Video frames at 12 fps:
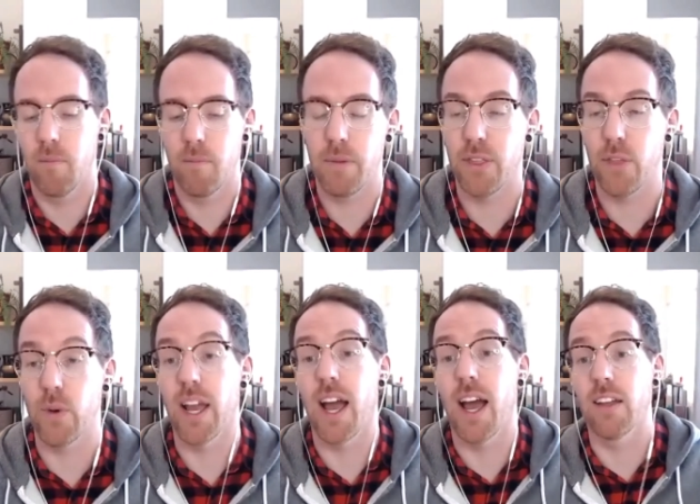But the
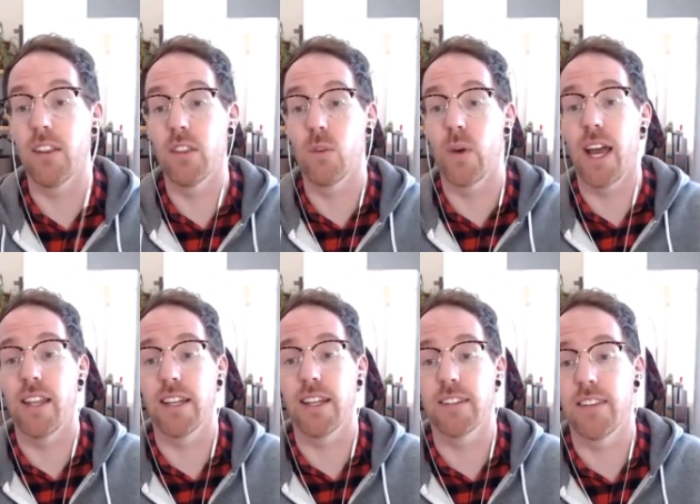way I
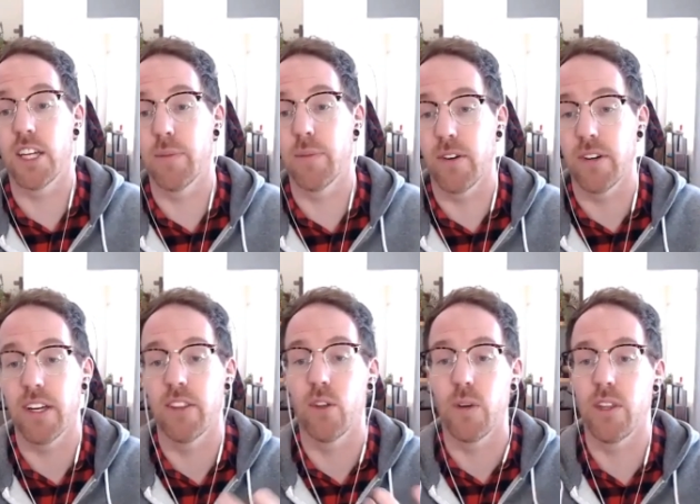like to think about it
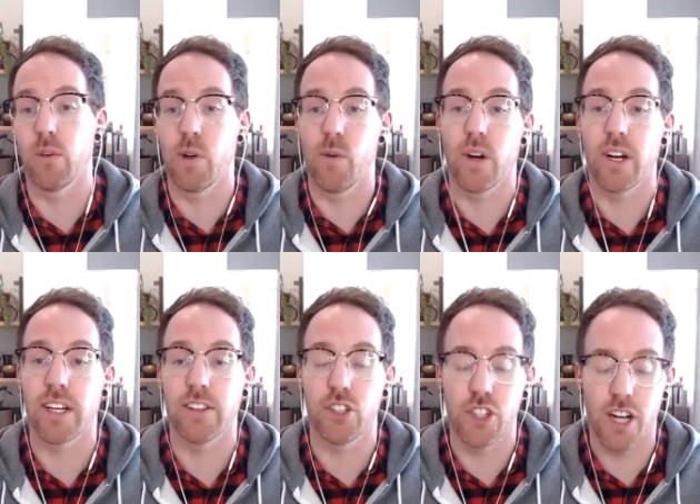and the way that we work at
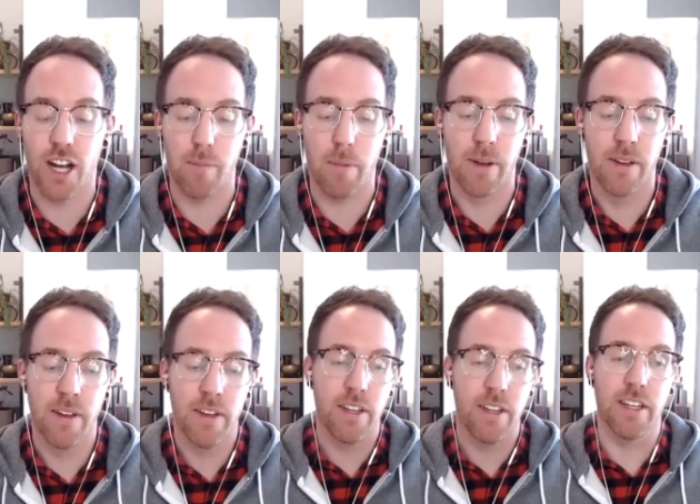the shop
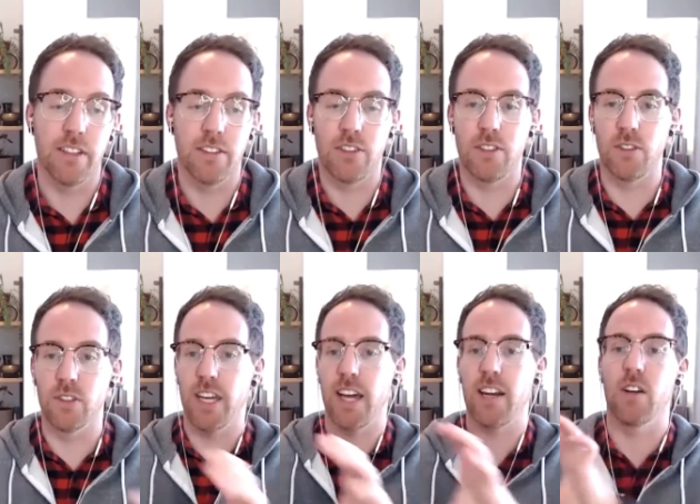is to
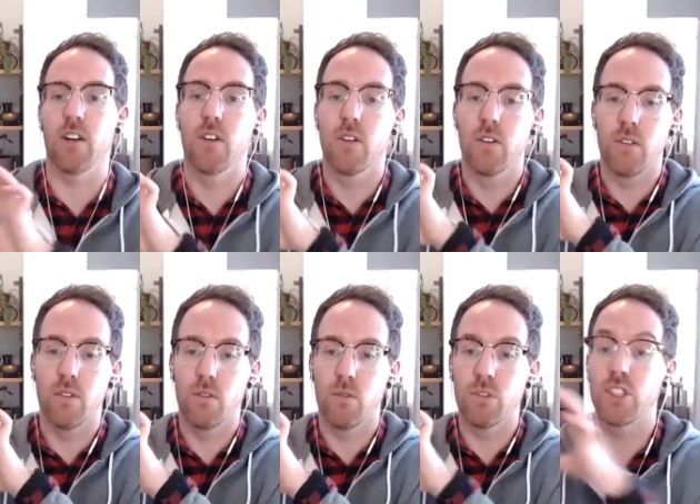kind of
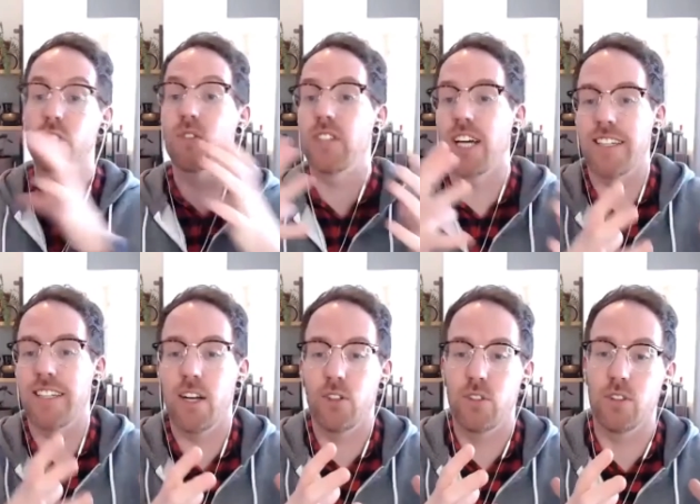reduce that
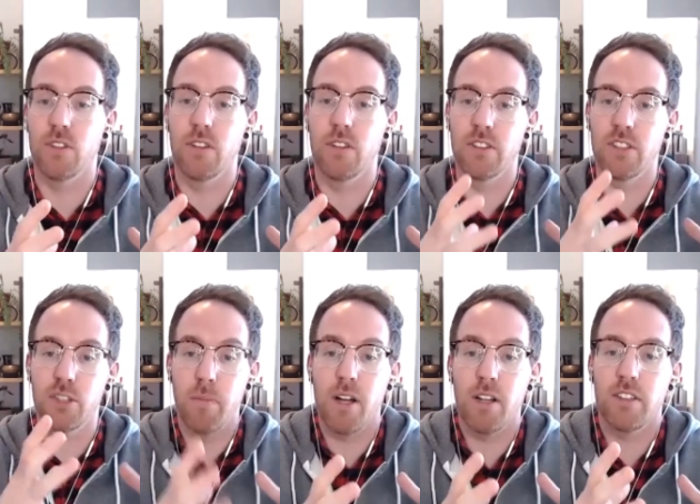down to the
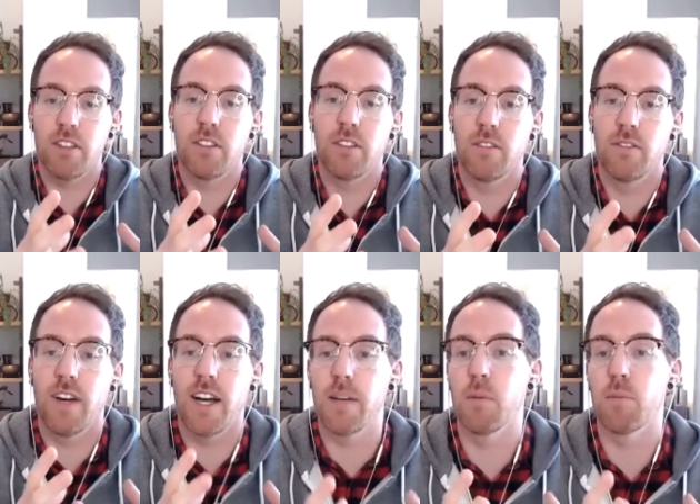smallest
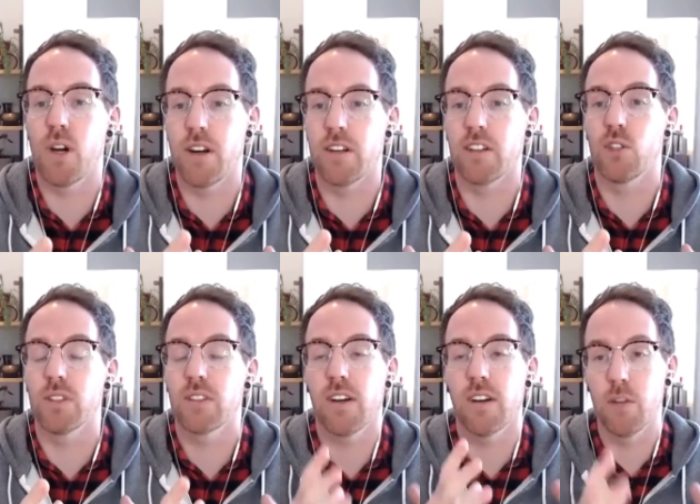viable product, or what's
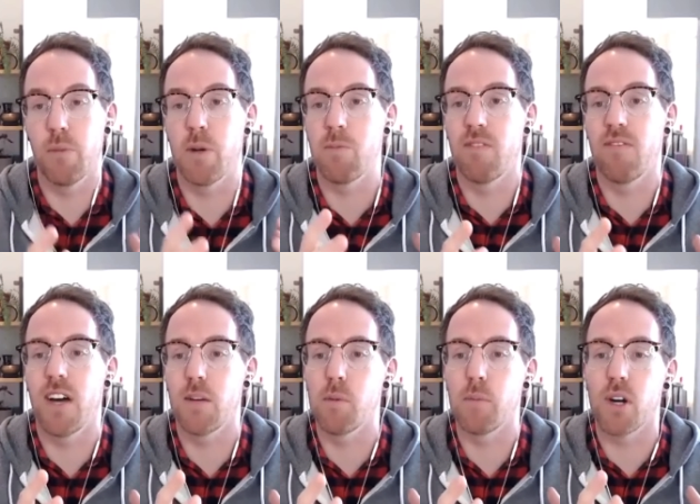called the minimum
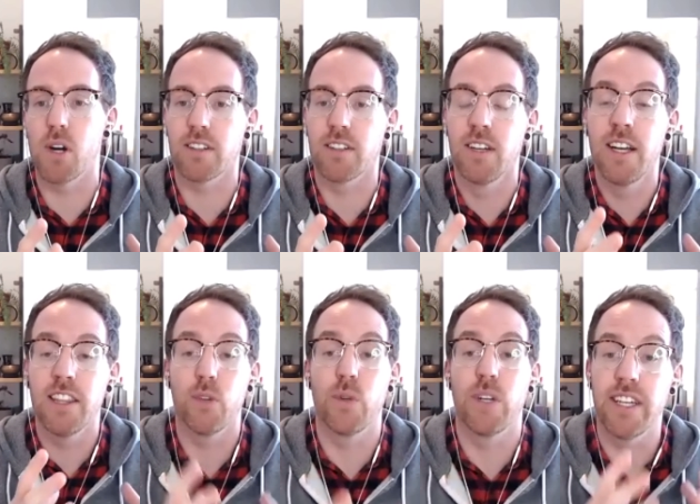viable product,
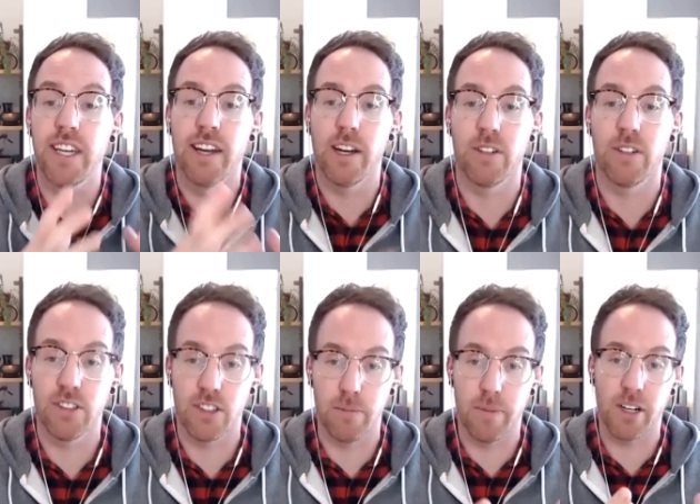that we can get out into
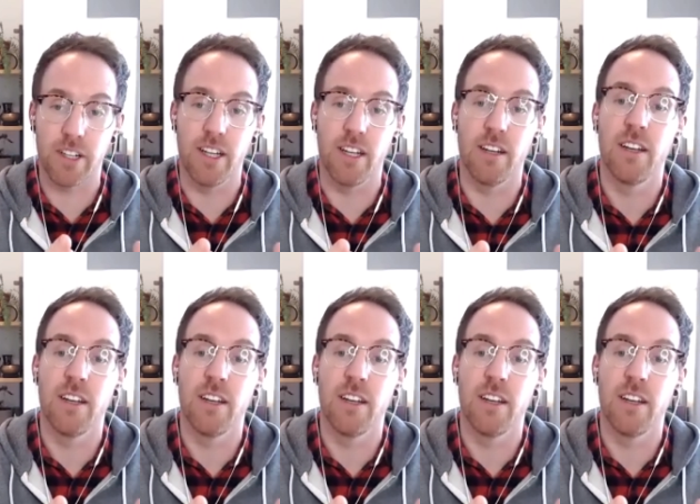the market